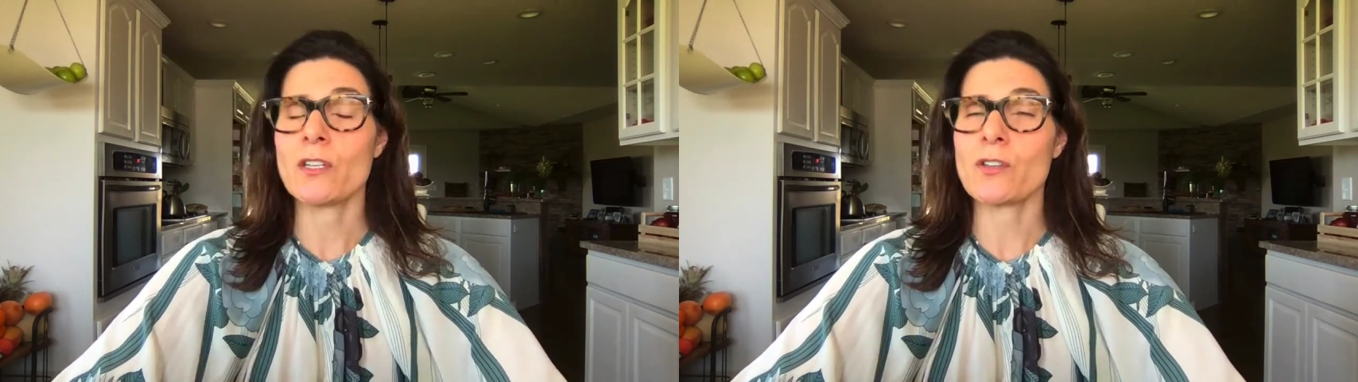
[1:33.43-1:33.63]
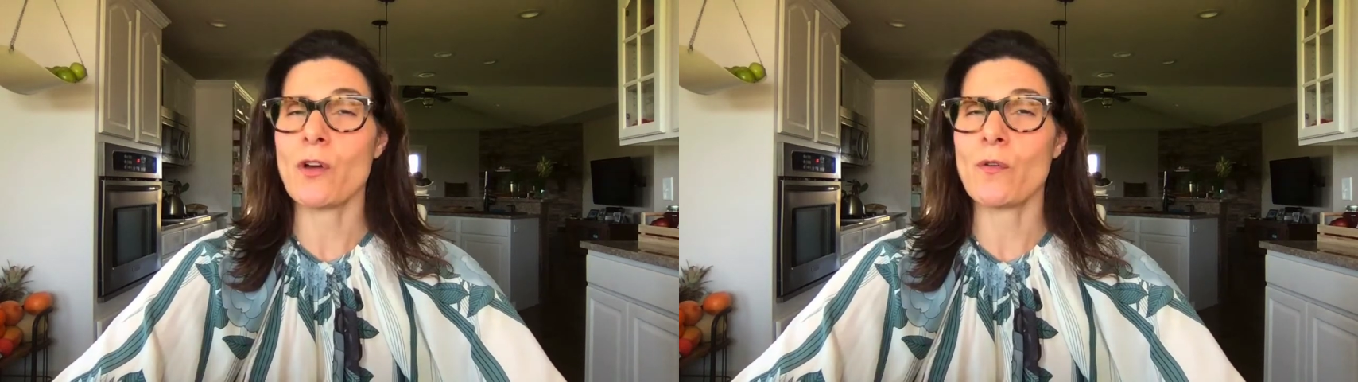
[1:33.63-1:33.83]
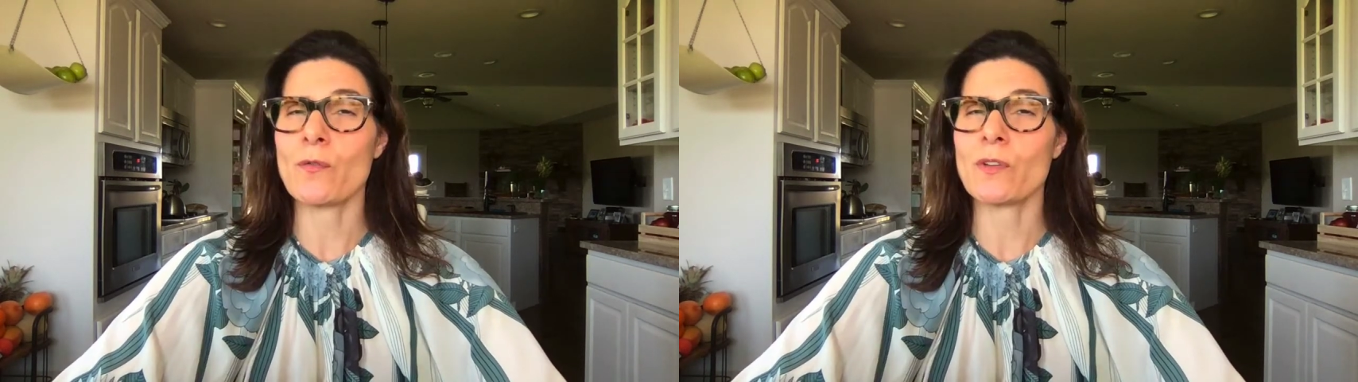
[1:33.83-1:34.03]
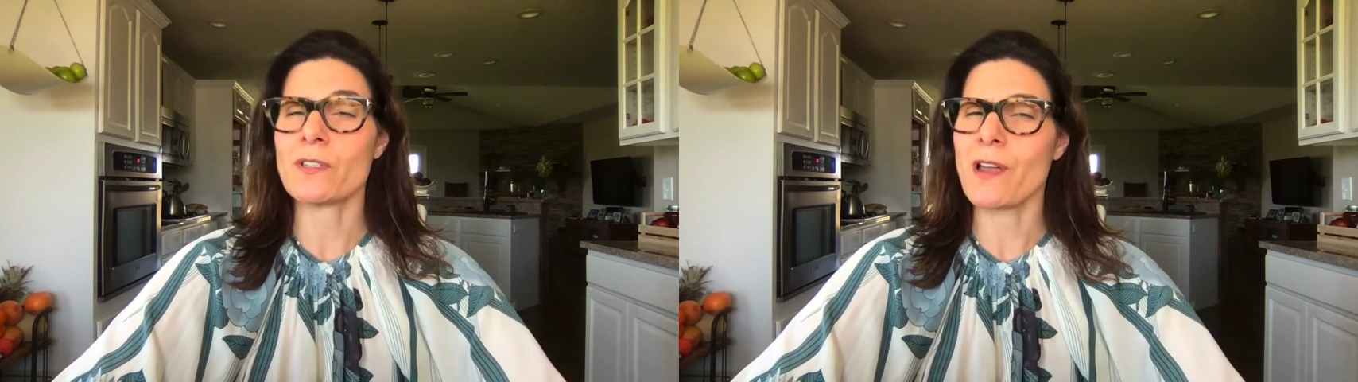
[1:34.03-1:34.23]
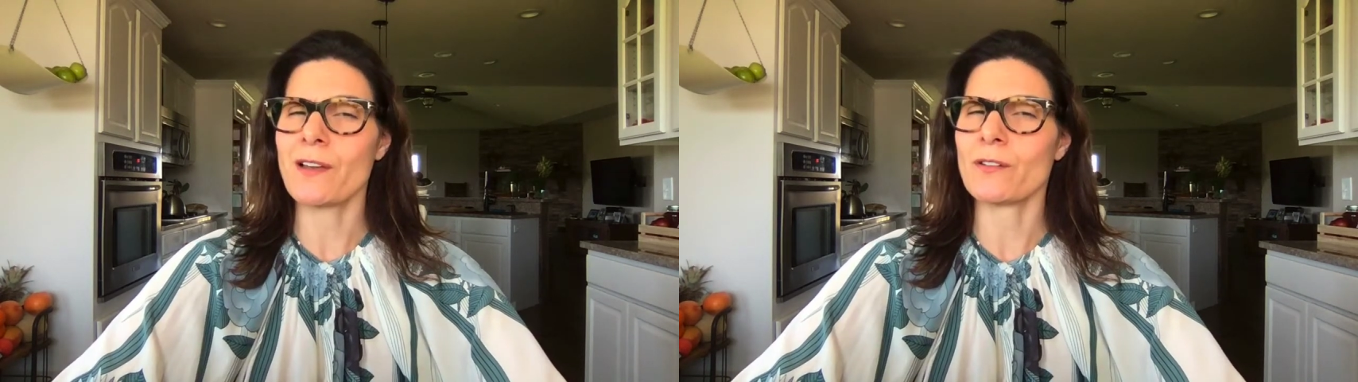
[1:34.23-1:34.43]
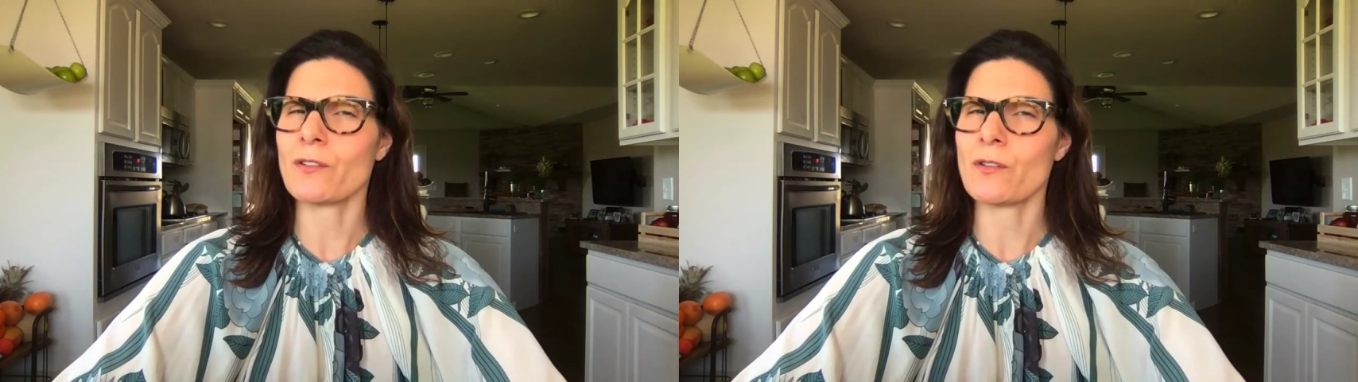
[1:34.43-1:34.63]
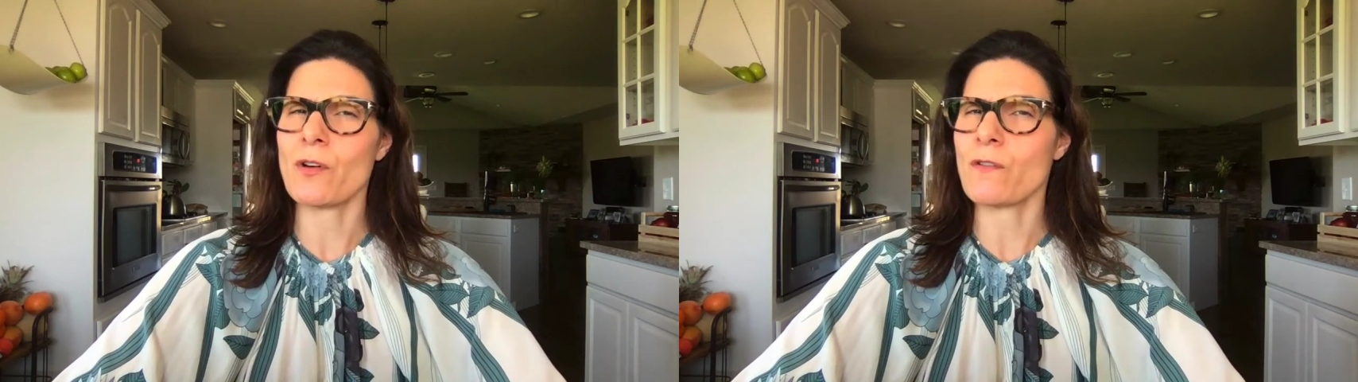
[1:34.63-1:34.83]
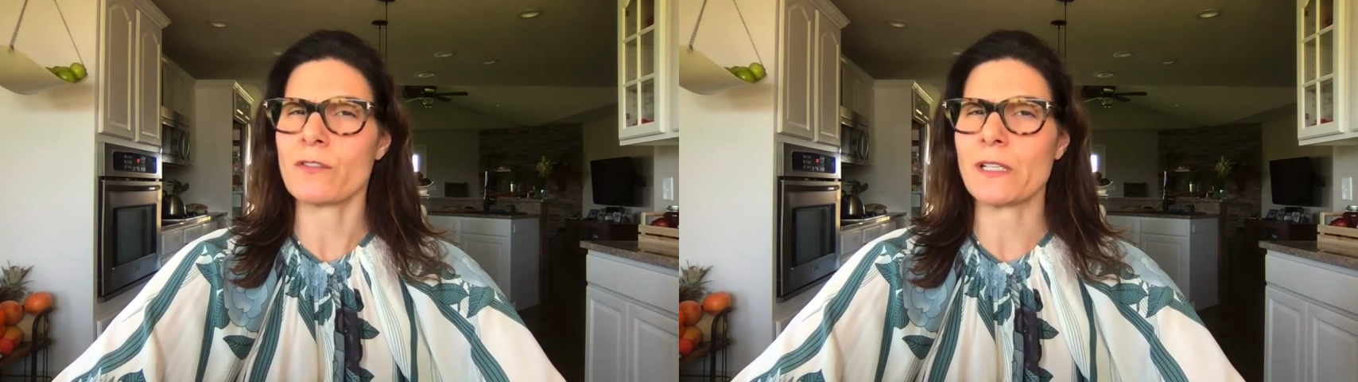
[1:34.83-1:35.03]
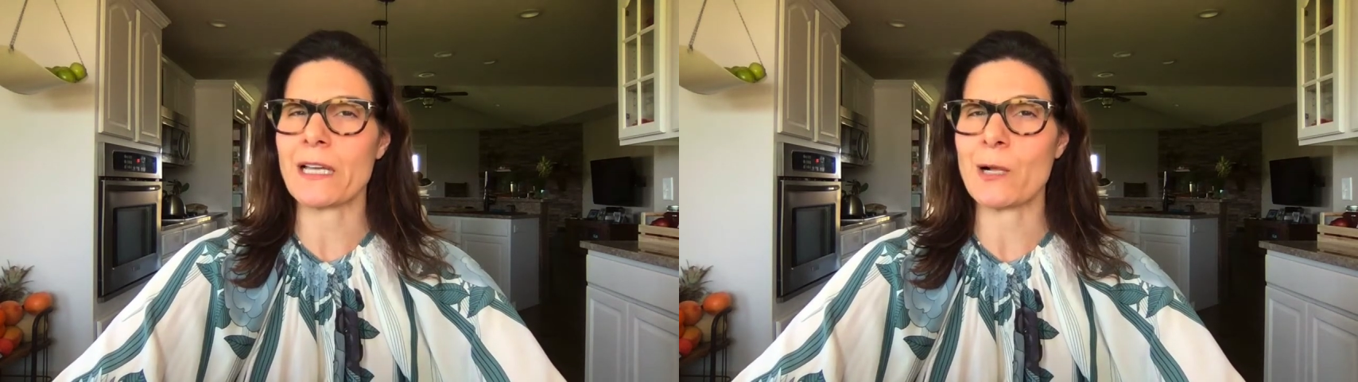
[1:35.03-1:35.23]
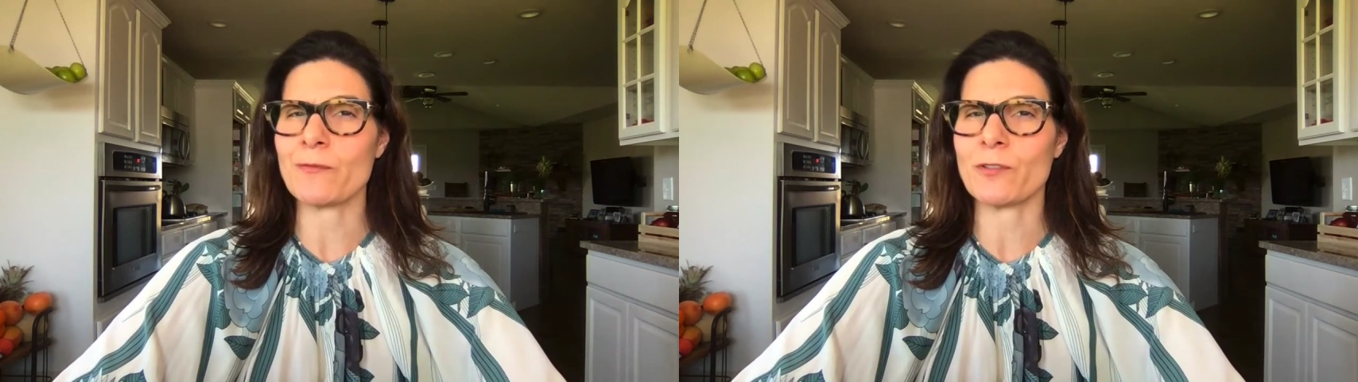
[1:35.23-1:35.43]
So it's not overly
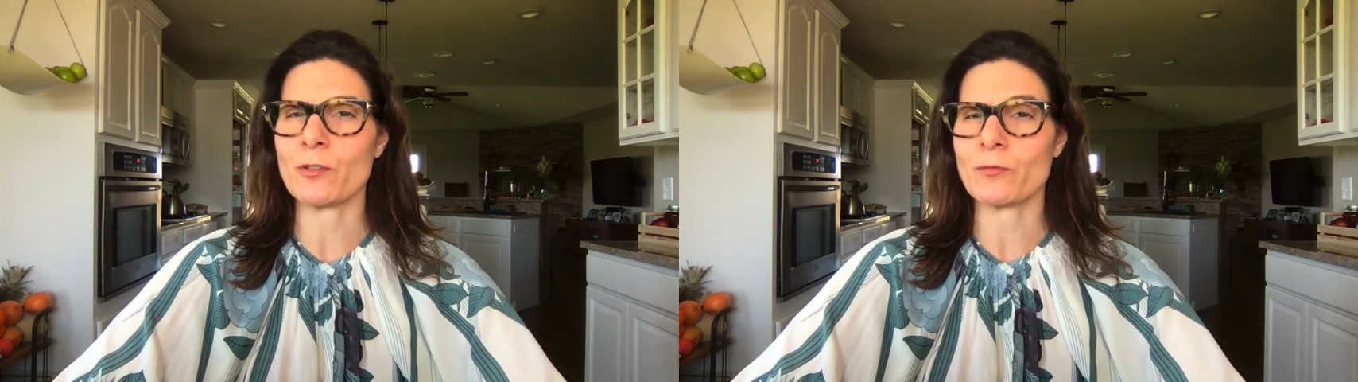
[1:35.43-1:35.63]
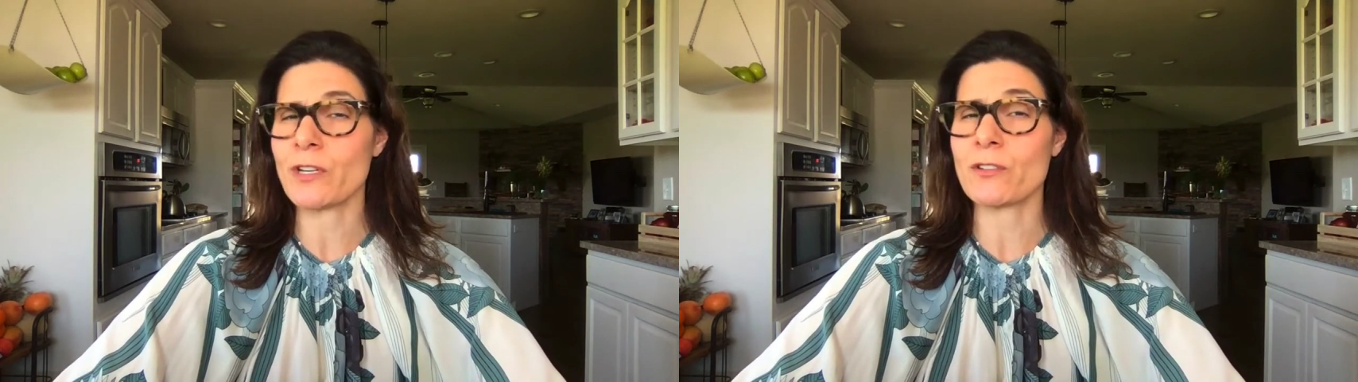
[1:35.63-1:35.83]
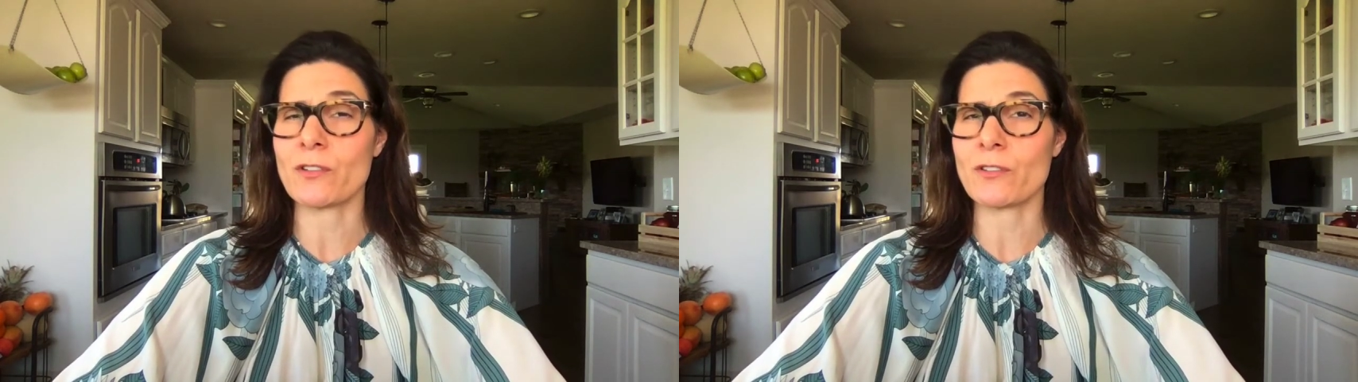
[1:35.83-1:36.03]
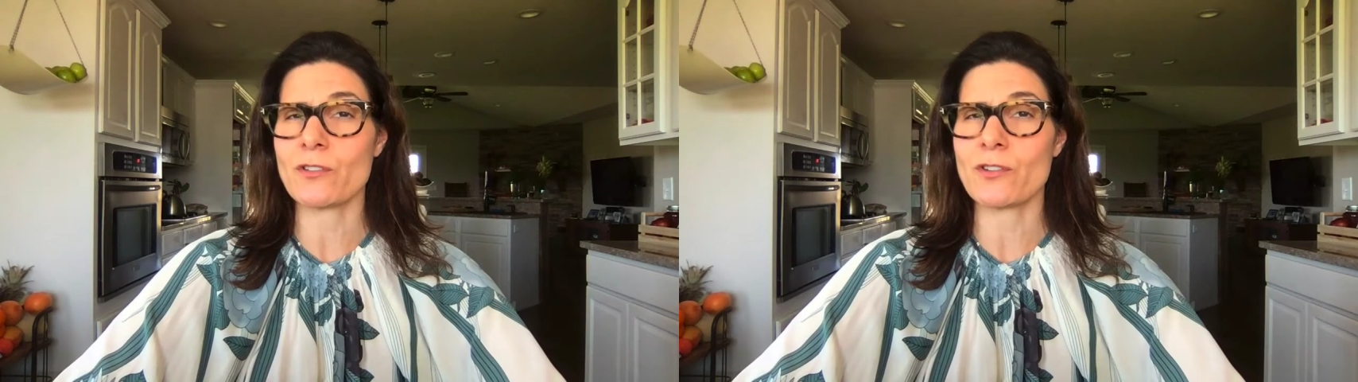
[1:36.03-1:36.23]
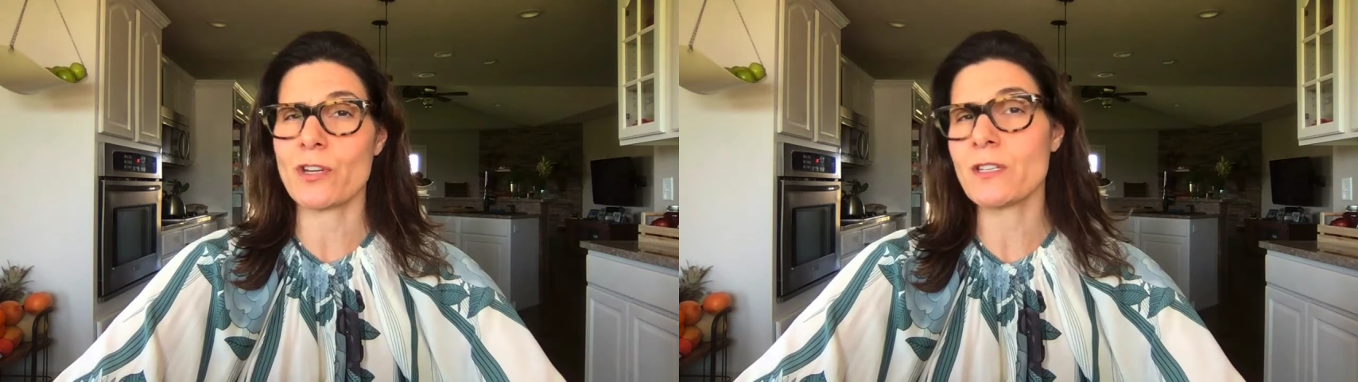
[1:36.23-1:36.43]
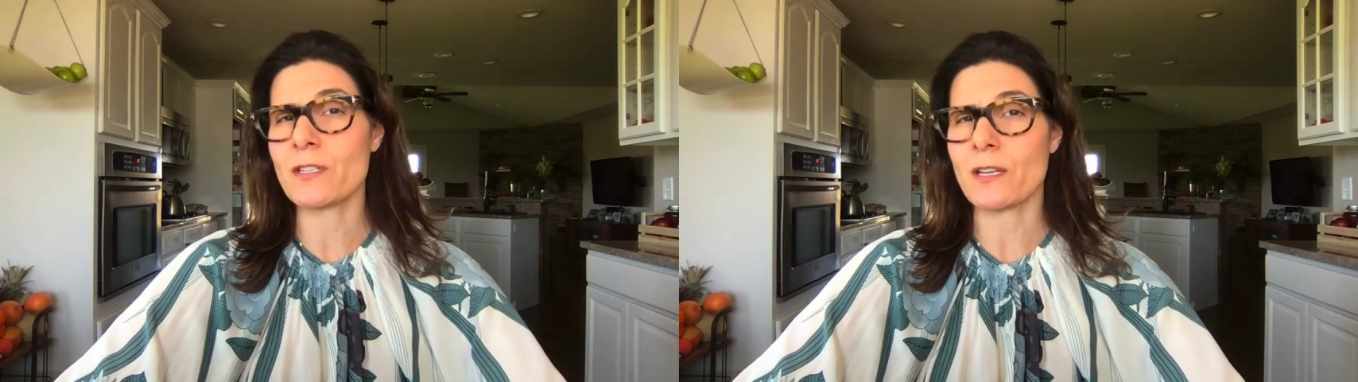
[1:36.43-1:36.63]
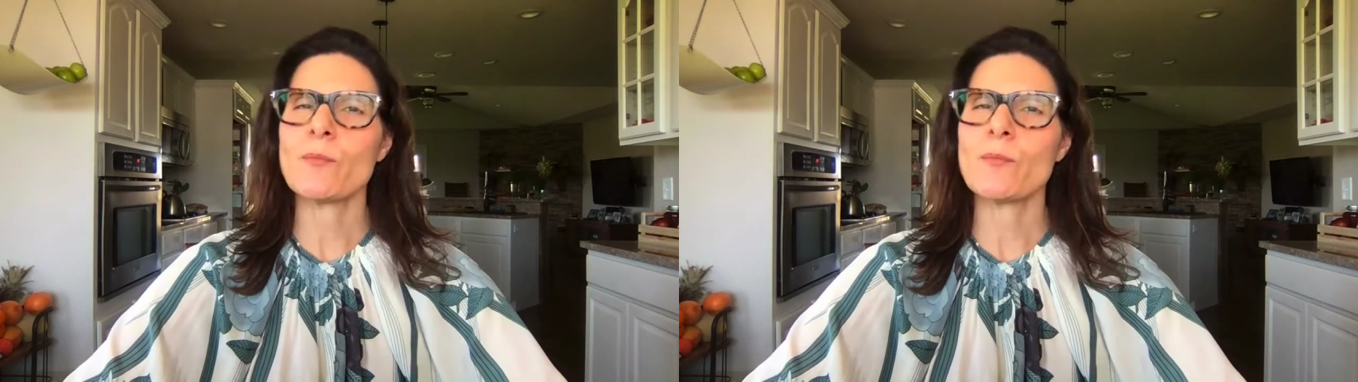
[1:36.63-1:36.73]
helpful research, is it?